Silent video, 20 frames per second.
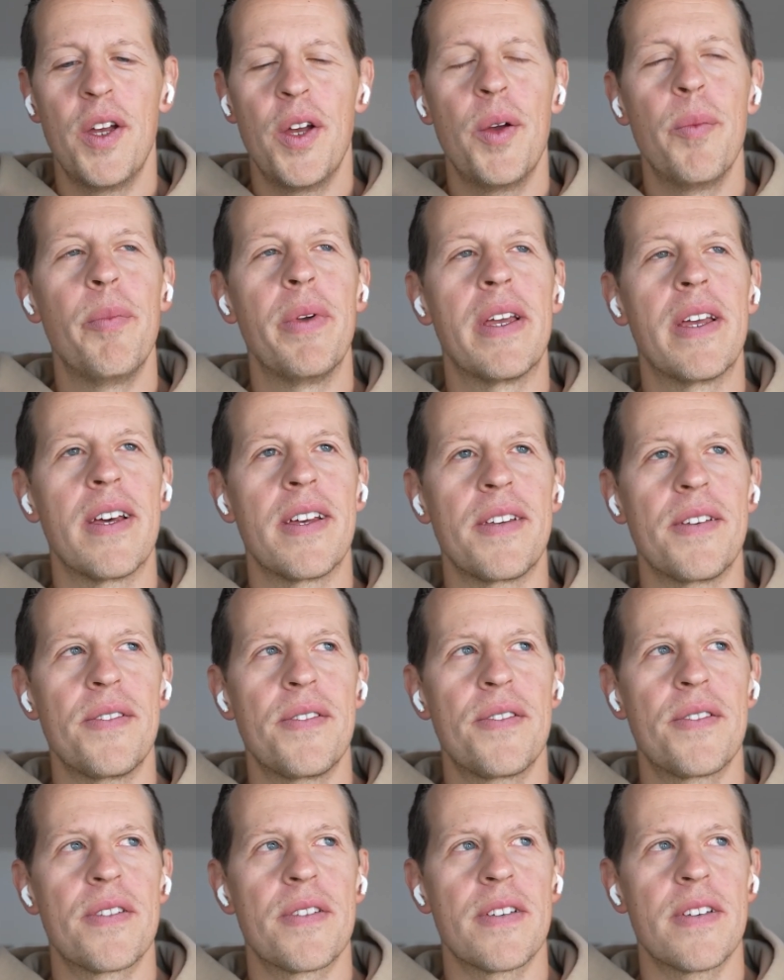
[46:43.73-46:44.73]

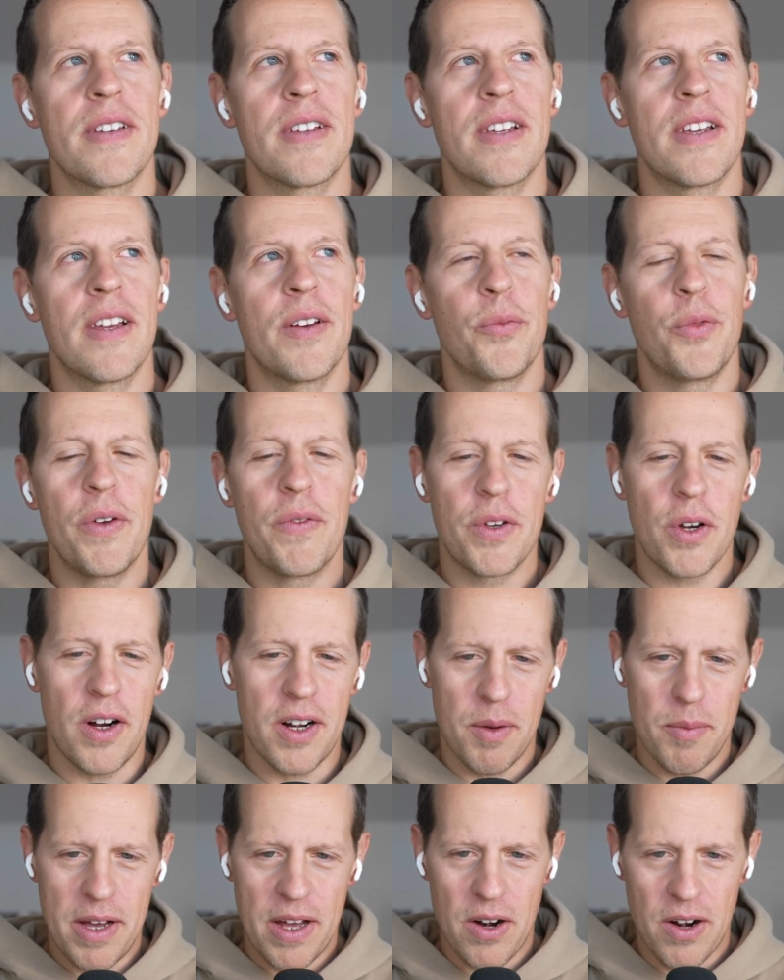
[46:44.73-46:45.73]
because we've talked
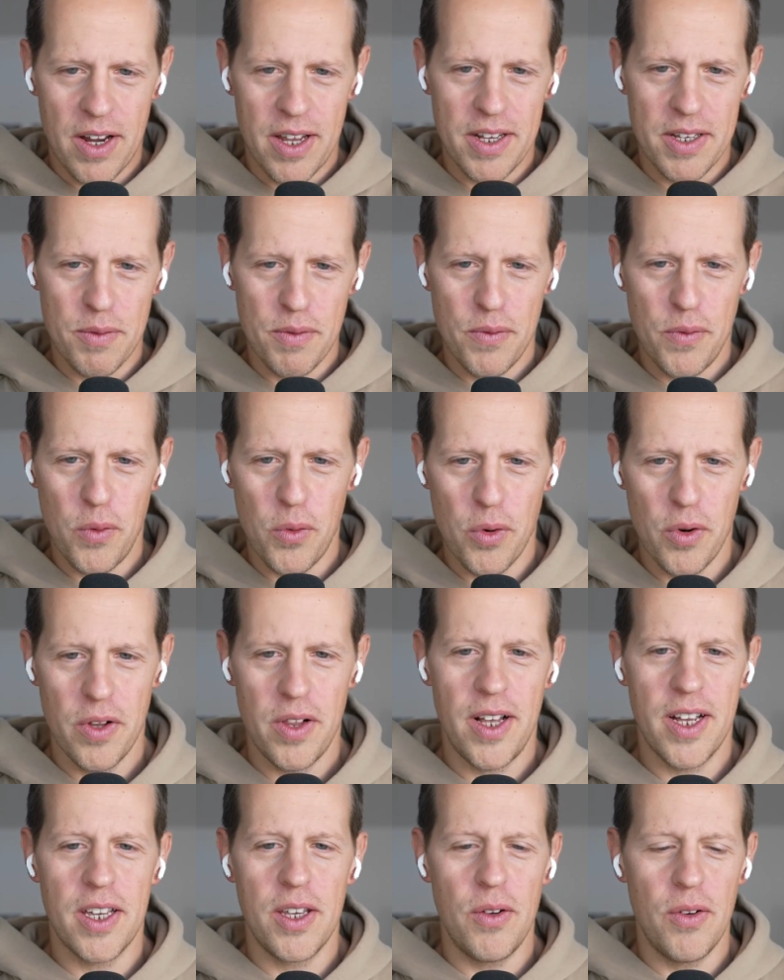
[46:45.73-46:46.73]
about our kids before,
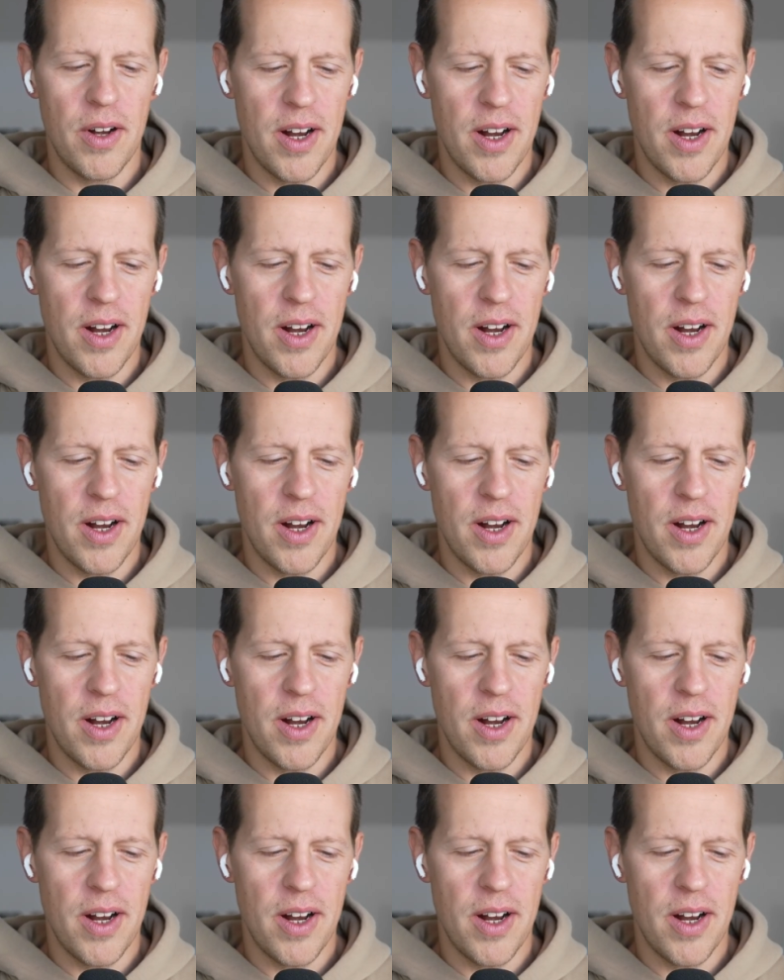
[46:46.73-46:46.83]
like you and